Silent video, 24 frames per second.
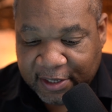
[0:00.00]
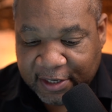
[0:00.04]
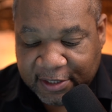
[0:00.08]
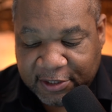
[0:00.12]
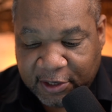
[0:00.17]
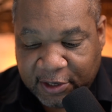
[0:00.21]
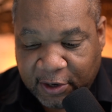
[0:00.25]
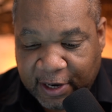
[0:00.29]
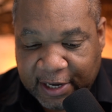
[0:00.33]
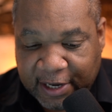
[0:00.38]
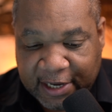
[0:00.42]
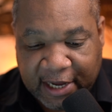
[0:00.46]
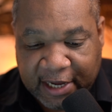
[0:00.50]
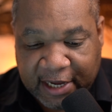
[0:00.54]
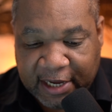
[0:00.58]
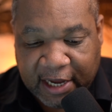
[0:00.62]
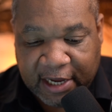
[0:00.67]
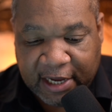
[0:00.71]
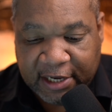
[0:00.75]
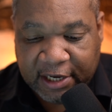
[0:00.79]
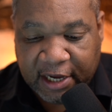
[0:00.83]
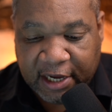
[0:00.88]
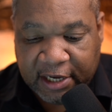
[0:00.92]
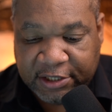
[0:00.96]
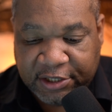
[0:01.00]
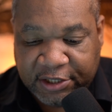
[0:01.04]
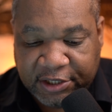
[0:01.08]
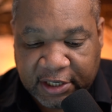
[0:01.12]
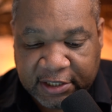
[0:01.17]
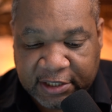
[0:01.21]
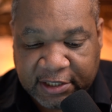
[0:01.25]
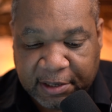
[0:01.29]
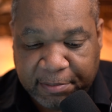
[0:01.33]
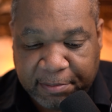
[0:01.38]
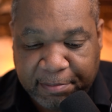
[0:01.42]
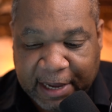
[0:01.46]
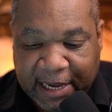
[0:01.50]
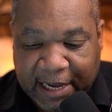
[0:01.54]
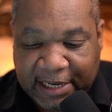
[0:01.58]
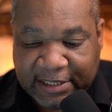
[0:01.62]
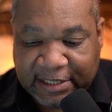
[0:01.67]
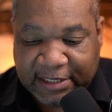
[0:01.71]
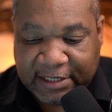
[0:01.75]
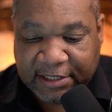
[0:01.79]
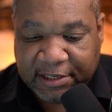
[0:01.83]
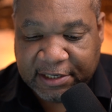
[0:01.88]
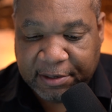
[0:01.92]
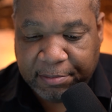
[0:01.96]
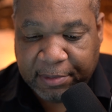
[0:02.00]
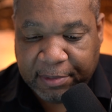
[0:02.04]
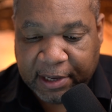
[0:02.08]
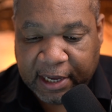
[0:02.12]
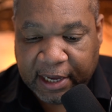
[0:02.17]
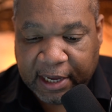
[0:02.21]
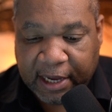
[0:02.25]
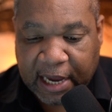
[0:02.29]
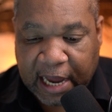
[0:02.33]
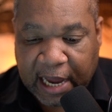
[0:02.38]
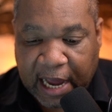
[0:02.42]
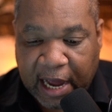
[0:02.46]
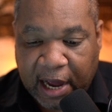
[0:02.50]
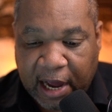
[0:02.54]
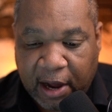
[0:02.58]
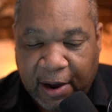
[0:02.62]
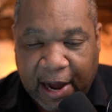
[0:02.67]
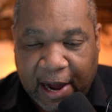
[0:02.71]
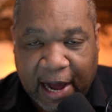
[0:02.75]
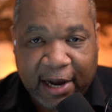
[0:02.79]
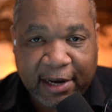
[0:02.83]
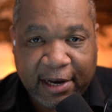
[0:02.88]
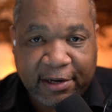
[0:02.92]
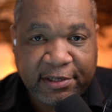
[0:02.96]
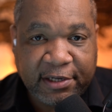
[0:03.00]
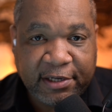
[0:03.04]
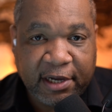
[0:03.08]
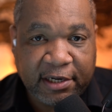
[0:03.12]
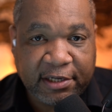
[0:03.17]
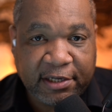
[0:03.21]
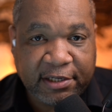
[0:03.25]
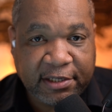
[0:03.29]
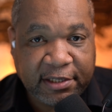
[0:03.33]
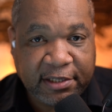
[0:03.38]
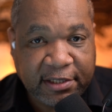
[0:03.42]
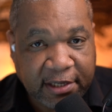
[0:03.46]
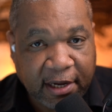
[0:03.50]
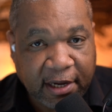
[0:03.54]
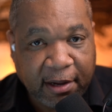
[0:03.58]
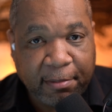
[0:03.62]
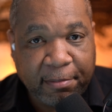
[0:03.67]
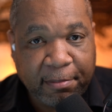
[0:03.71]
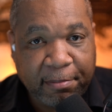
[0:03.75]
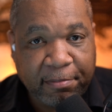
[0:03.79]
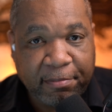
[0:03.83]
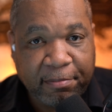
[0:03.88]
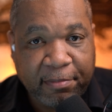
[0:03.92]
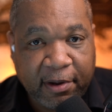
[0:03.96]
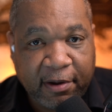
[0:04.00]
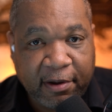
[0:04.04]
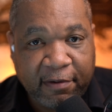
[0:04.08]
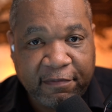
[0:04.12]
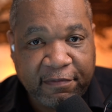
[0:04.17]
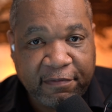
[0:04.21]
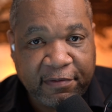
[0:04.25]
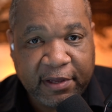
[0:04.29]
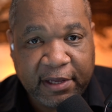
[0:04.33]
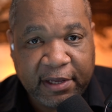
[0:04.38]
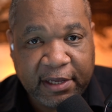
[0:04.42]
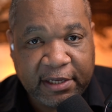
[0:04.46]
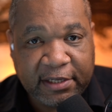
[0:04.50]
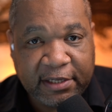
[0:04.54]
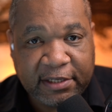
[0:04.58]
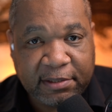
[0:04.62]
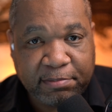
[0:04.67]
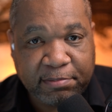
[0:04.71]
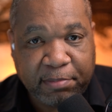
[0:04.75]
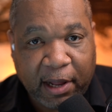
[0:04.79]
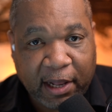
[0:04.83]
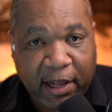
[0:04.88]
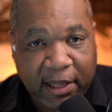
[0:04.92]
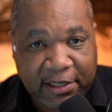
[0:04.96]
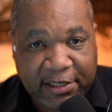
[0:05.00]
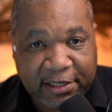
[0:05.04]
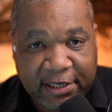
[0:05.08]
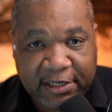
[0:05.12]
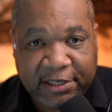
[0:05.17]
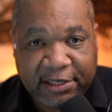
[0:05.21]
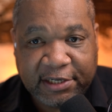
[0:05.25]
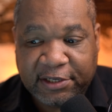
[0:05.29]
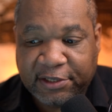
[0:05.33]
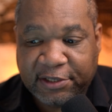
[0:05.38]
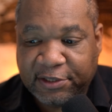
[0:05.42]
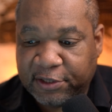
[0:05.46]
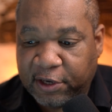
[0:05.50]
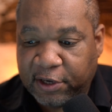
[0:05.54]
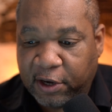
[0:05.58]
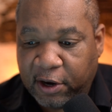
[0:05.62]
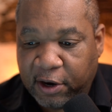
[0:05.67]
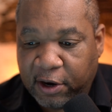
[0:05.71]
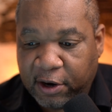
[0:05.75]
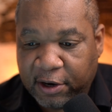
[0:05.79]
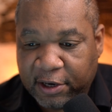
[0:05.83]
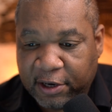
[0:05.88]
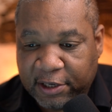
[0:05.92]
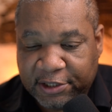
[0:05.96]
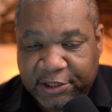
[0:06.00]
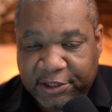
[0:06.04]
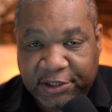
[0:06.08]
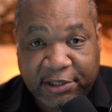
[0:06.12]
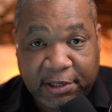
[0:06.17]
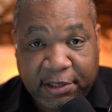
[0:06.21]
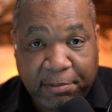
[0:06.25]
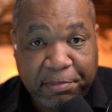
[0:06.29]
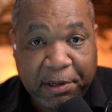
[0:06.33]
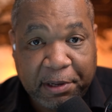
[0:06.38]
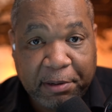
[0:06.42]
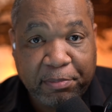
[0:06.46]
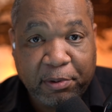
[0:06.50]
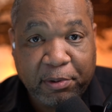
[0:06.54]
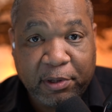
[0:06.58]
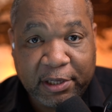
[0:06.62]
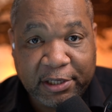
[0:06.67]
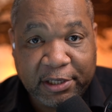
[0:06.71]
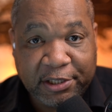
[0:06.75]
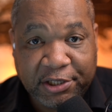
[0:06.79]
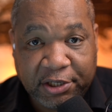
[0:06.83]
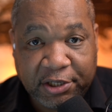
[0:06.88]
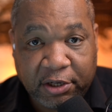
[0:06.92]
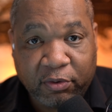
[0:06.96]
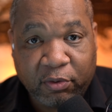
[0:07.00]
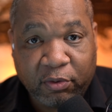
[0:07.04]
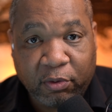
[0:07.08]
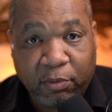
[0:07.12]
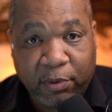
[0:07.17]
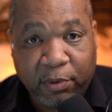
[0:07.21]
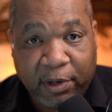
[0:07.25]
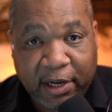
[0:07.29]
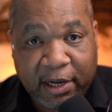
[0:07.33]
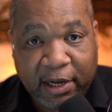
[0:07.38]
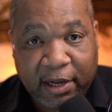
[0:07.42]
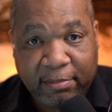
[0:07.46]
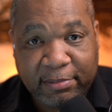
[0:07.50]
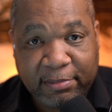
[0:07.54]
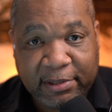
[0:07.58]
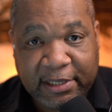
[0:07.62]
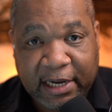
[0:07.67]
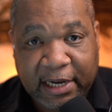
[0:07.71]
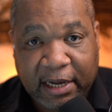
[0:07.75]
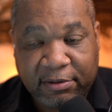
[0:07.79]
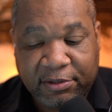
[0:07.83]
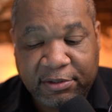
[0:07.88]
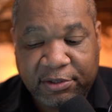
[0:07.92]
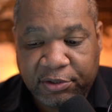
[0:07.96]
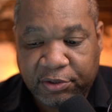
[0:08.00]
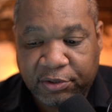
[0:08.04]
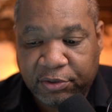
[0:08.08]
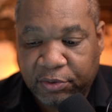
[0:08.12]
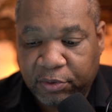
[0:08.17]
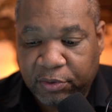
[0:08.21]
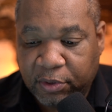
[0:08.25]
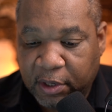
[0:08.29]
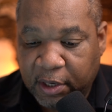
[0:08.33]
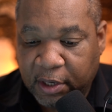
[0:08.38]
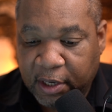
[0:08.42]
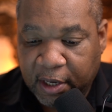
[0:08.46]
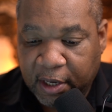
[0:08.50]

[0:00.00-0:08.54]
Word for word: So it's just amazing to me how out of touch some of these politicians are, and just some people in general when it comes down to